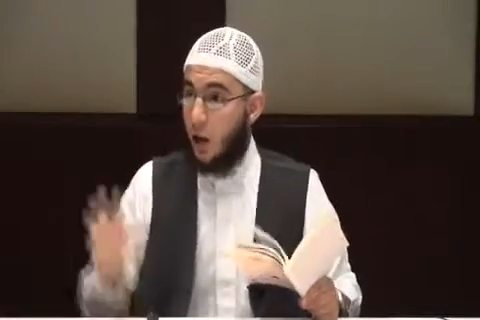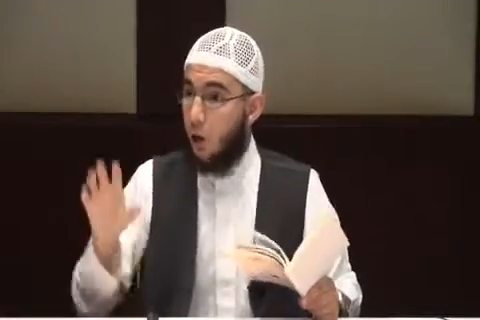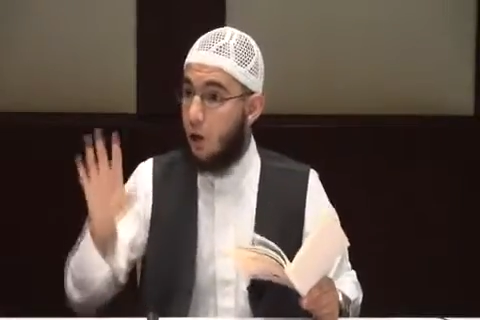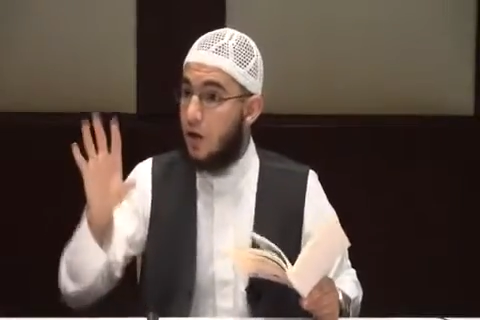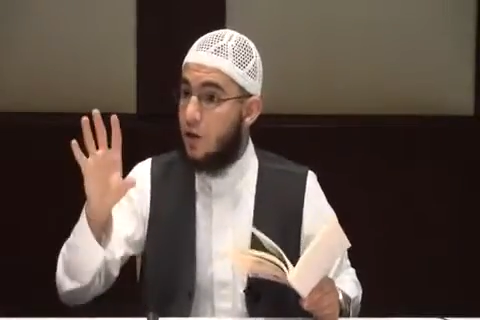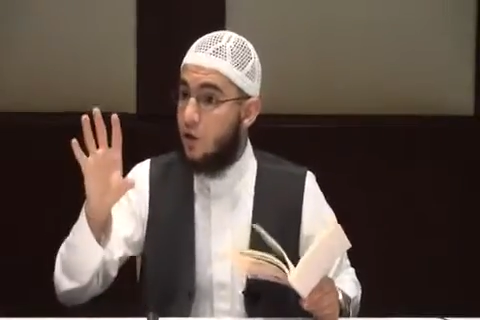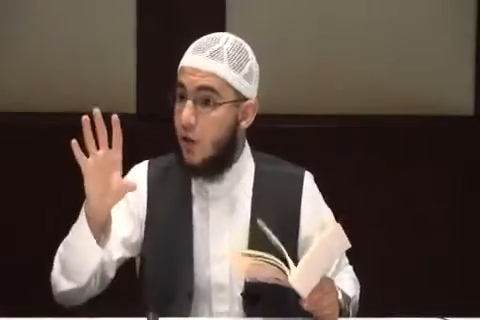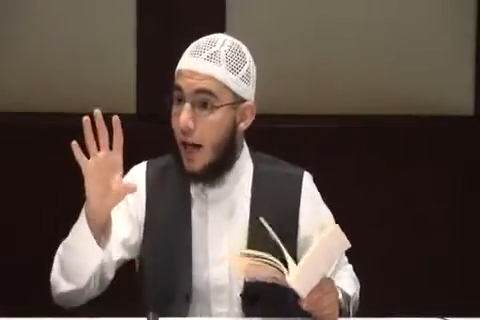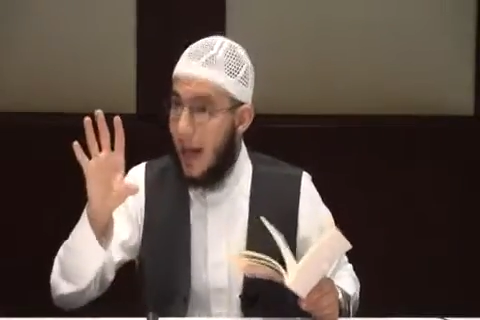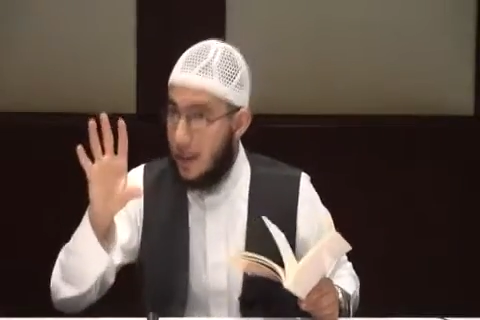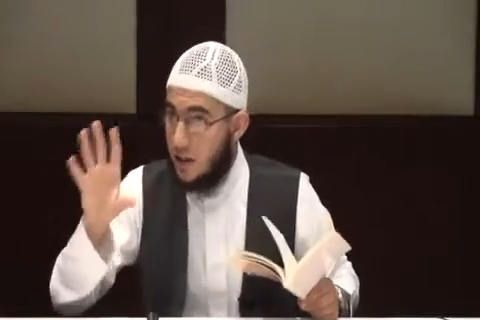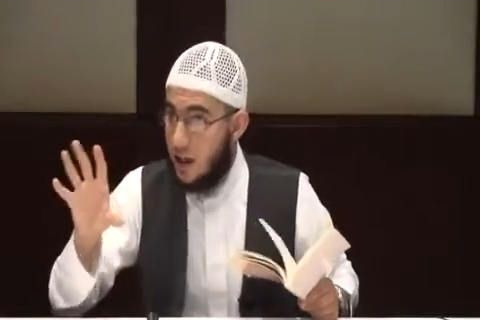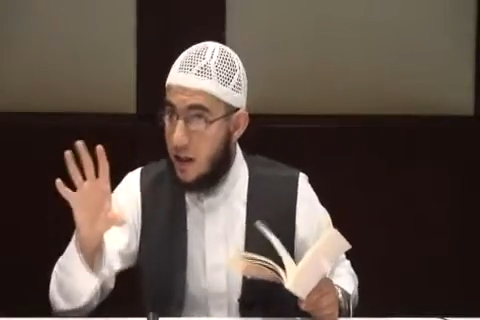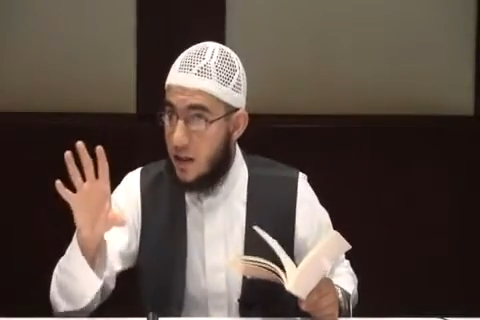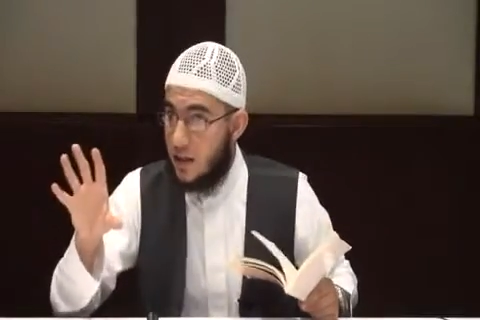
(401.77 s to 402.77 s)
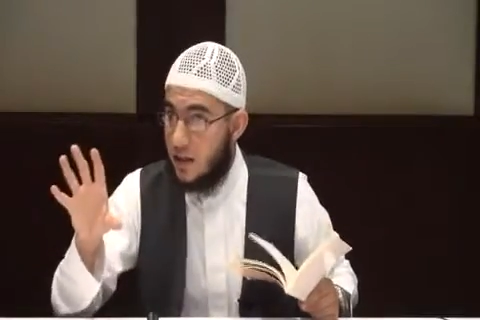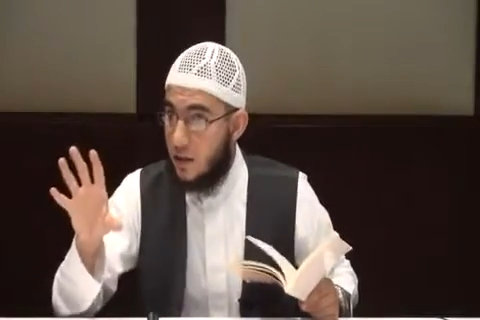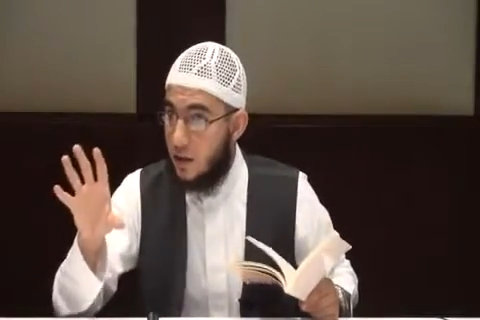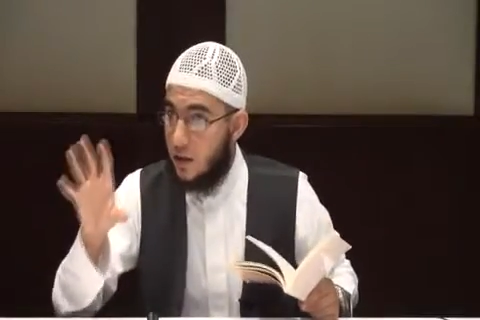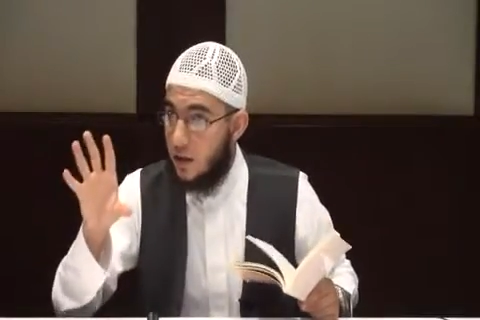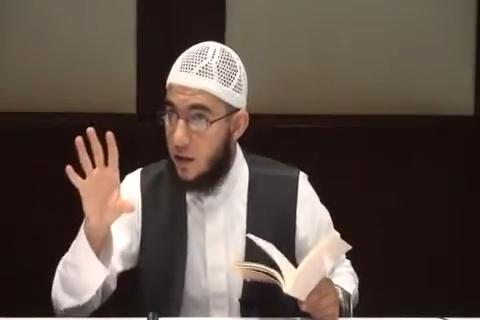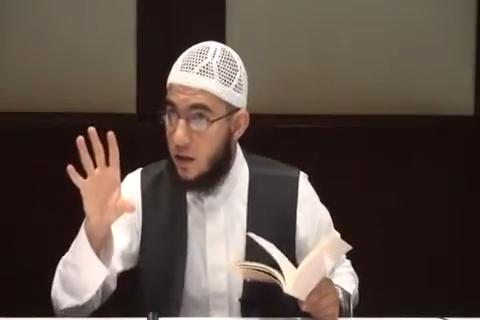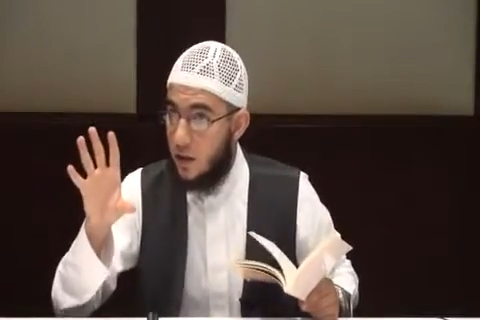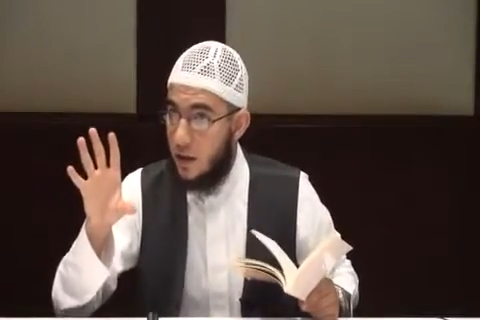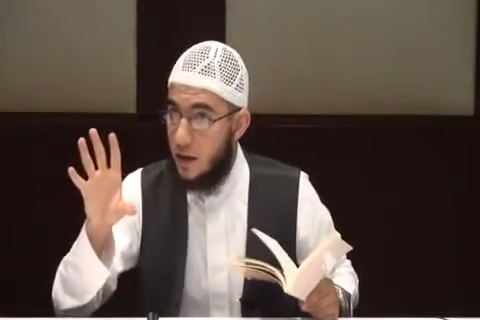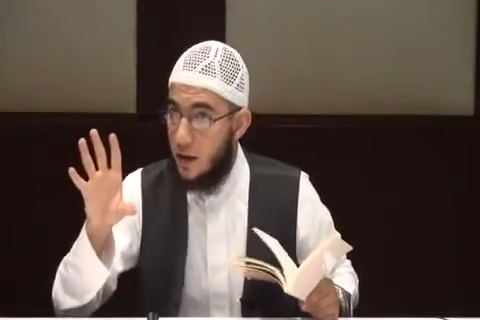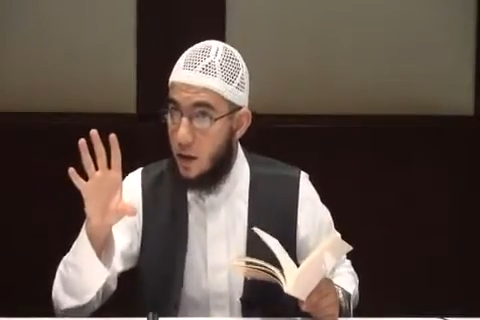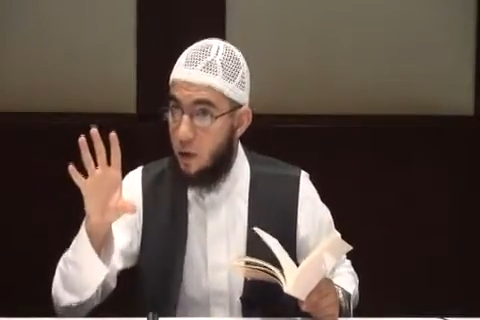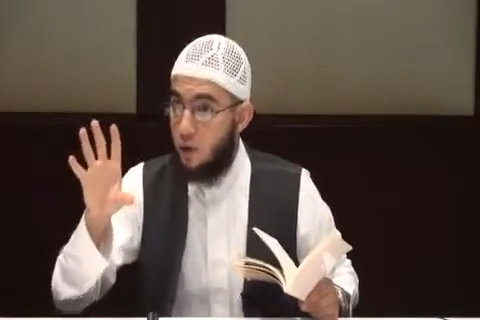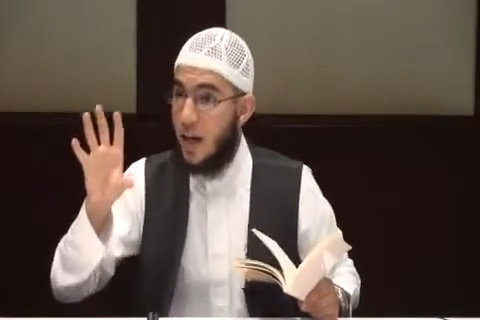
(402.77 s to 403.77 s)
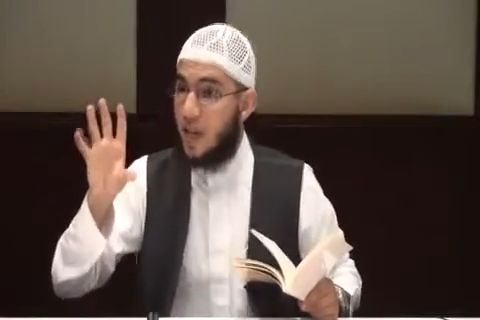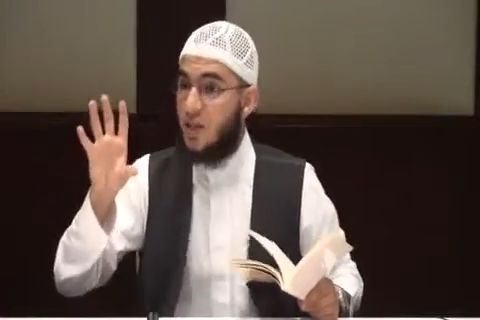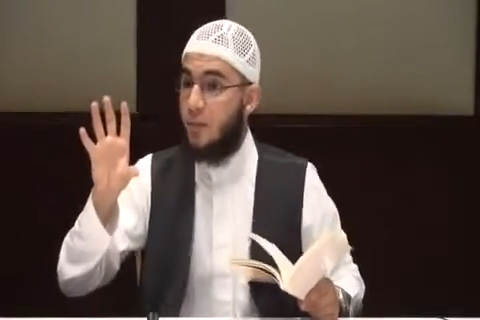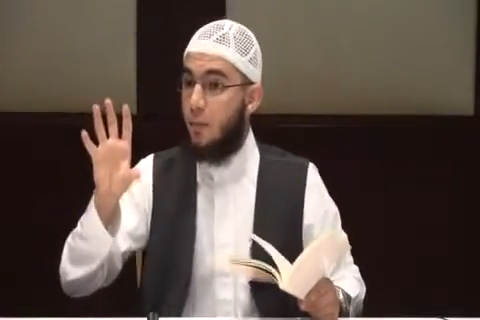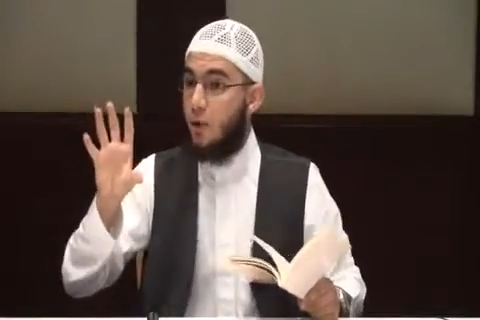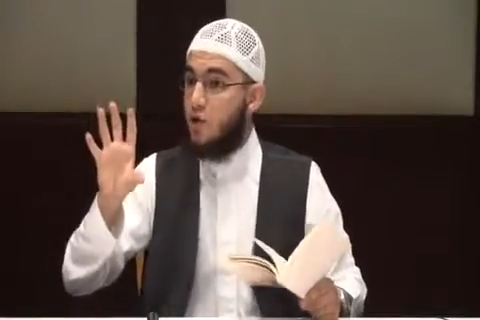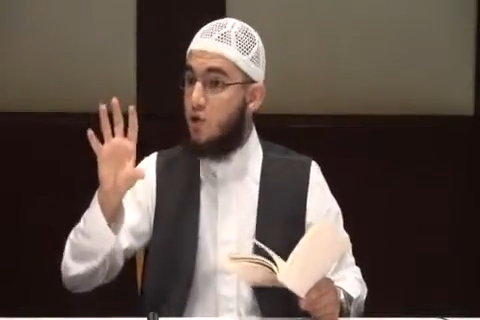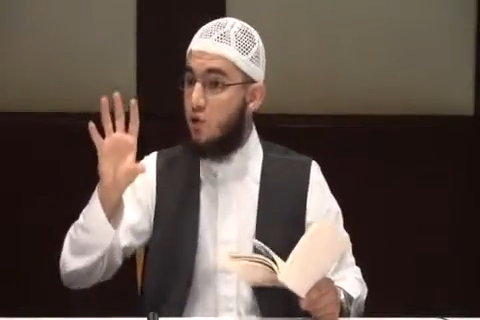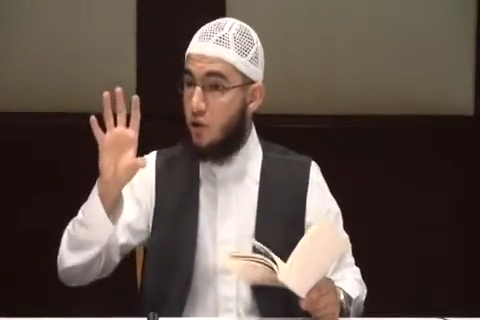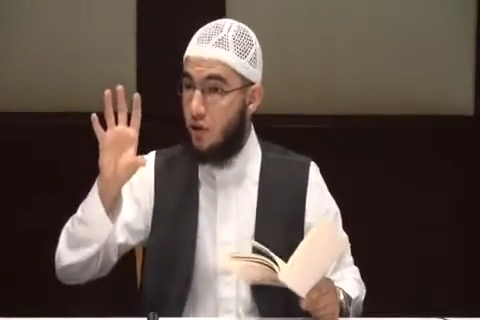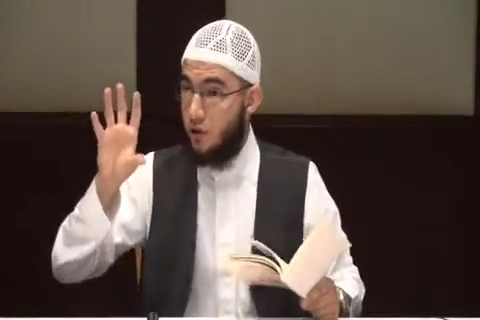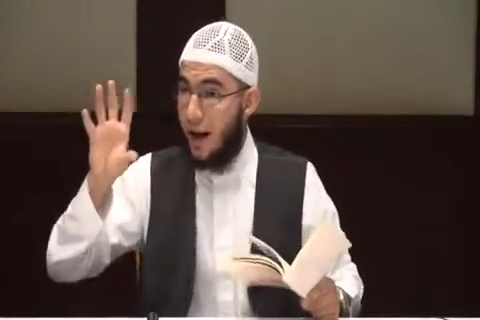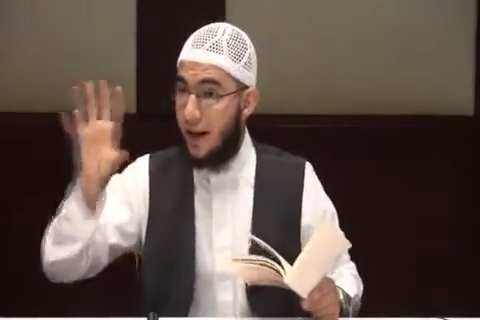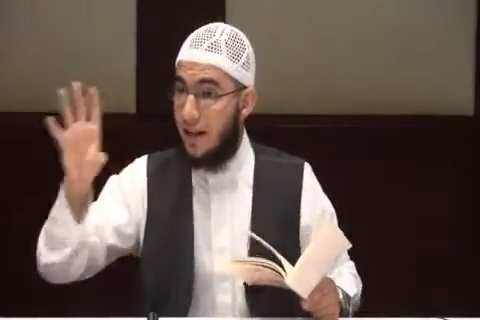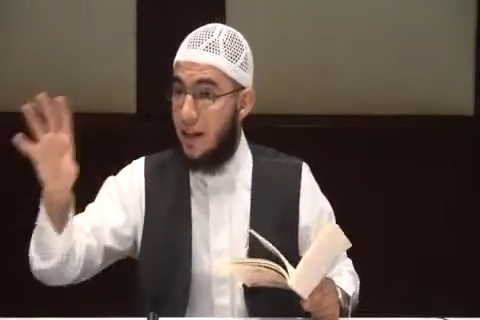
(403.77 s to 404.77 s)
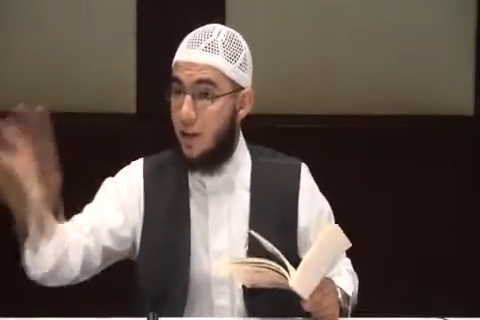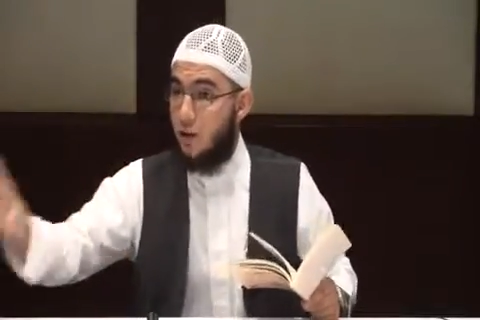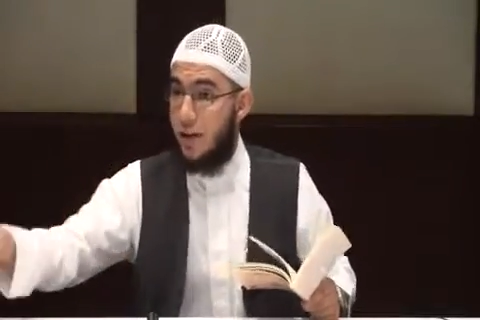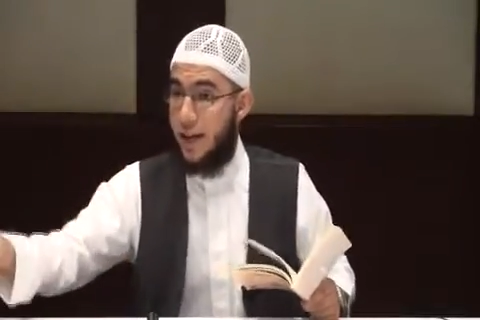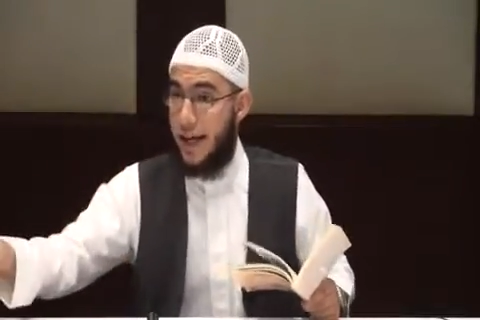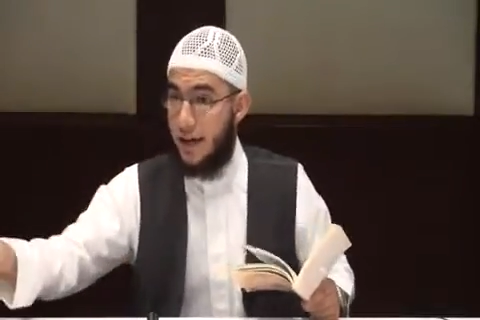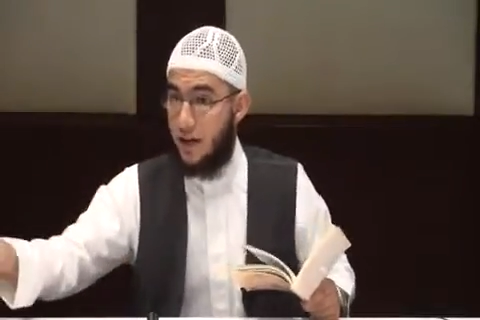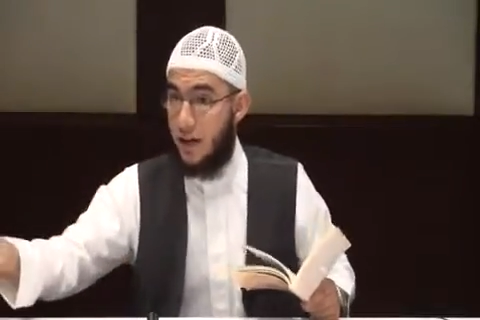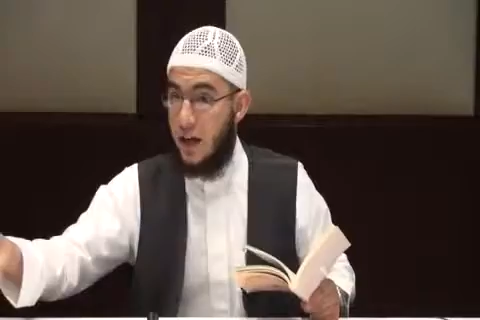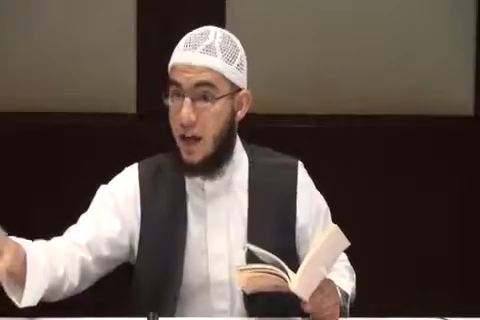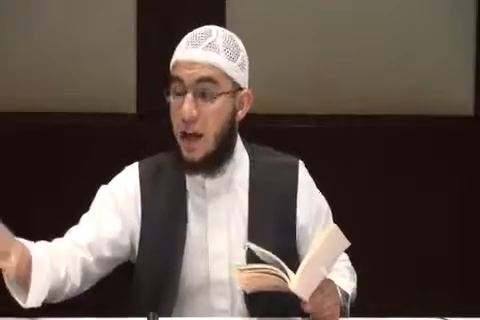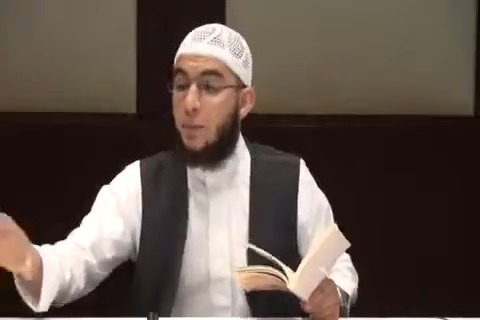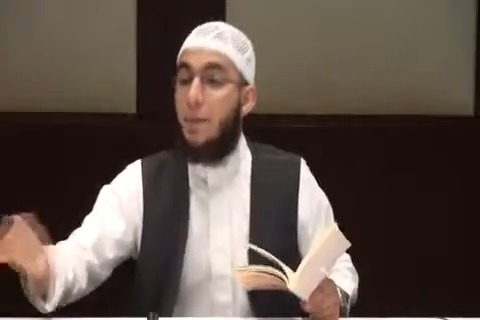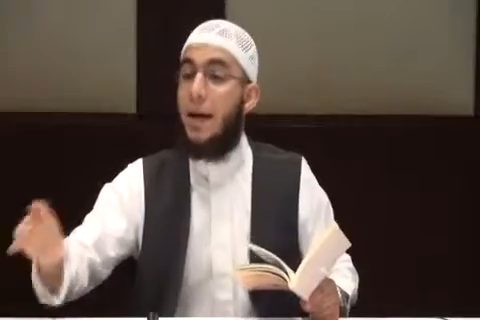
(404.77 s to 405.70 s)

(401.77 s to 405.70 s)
According to the hadith, you're not supposed to directly urinate.